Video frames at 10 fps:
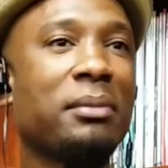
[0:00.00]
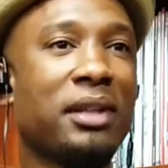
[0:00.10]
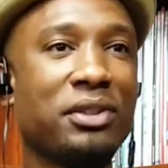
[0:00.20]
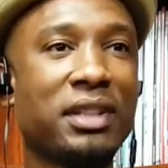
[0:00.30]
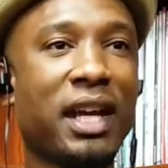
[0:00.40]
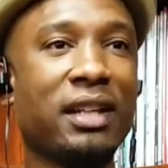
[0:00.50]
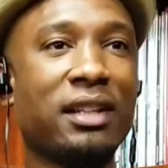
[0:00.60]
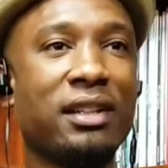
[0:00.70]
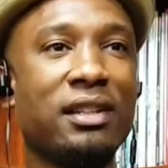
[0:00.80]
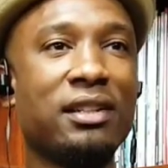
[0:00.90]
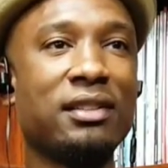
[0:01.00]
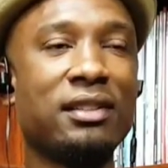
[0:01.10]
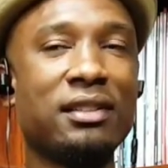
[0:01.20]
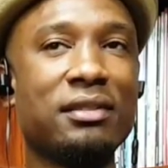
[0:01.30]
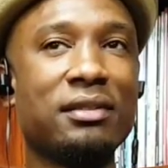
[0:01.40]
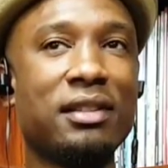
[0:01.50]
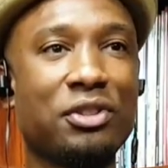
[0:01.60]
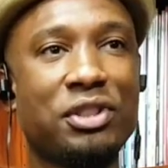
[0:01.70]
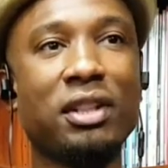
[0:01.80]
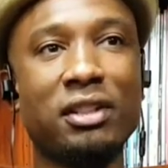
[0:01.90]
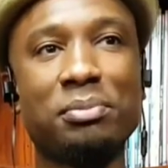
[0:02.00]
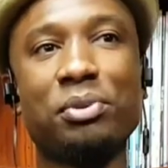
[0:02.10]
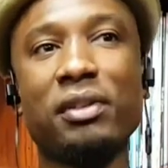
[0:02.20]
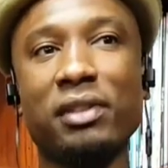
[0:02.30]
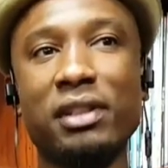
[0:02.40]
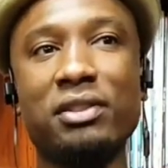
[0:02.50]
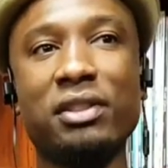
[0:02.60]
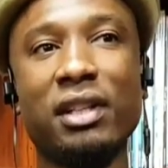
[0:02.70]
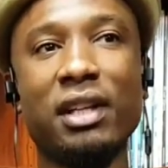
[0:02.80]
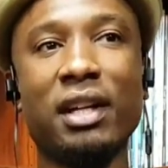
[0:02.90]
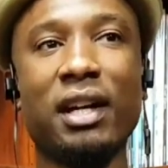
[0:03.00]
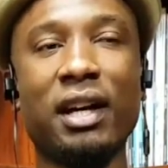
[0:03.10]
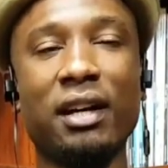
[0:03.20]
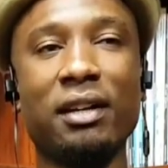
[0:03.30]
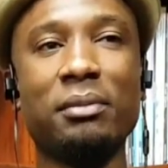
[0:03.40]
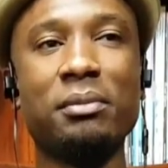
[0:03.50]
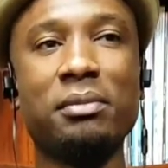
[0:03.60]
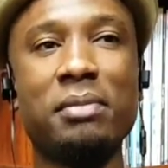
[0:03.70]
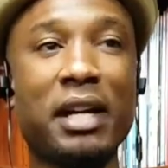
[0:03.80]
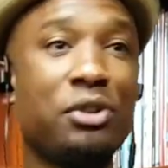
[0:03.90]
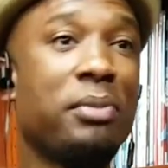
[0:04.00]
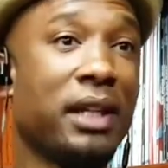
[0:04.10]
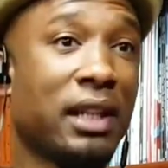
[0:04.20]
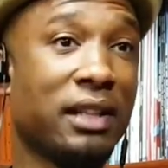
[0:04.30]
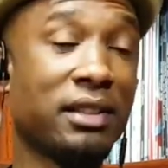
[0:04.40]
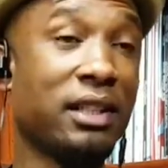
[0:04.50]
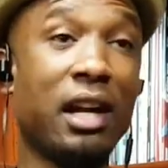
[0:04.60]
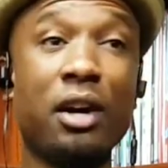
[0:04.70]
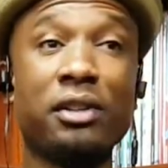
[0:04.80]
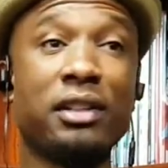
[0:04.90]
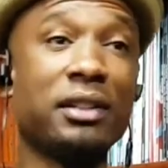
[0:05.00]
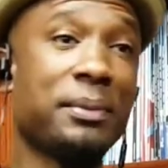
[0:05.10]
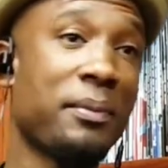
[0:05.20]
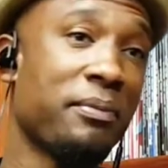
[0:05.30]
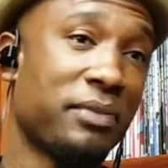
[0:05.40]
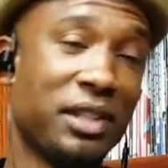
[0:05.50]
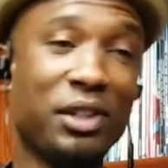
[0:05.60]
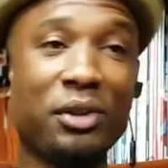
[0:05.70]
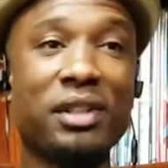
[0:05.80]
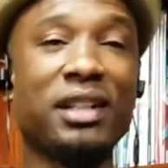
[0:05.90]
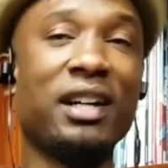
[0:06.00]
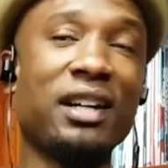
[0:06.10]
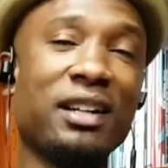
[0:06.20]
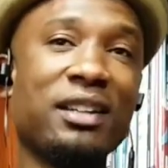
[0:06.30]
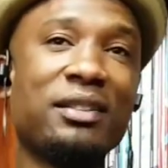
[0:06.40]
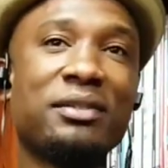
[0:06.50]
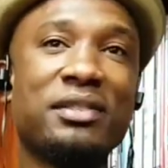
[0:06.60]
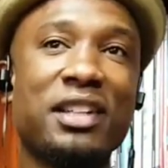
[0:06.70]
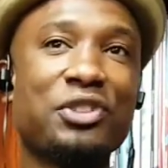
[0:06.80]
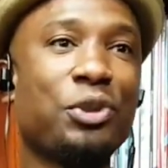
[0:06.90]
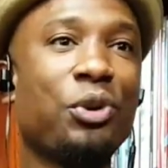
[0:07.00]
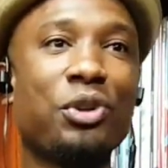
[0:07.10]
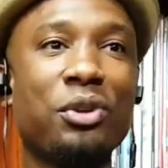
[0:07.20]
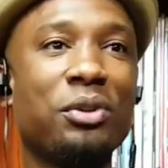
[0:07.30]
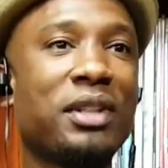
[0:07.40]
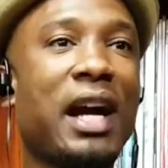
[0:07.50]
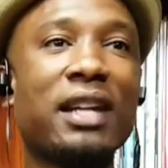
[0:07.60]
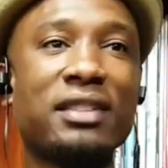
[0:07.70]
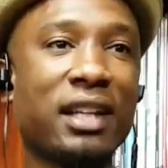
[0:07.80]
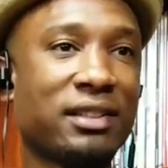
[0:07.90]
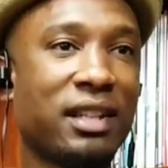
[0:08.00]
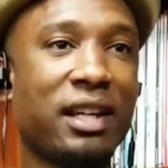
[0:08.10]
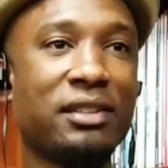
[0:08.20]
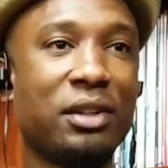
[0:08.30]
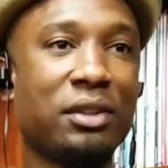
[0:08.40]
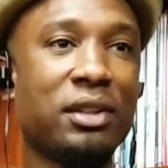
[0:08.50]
them understand that there still is privilege by you being light-skinned, and all the, the historical context that,